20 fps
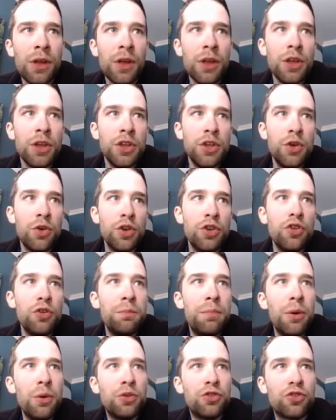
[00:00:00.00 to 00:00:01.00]
You could do
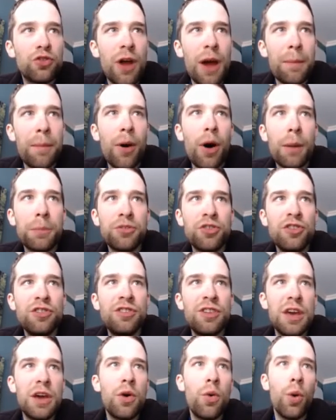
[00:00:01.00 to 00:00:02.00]
bootstrap options
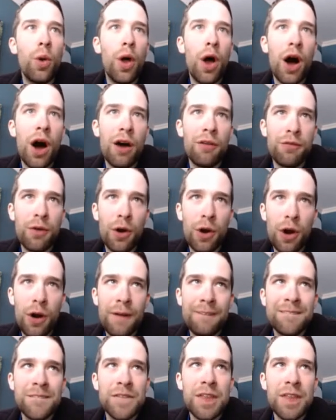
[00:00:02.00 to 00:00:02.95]
equal hover.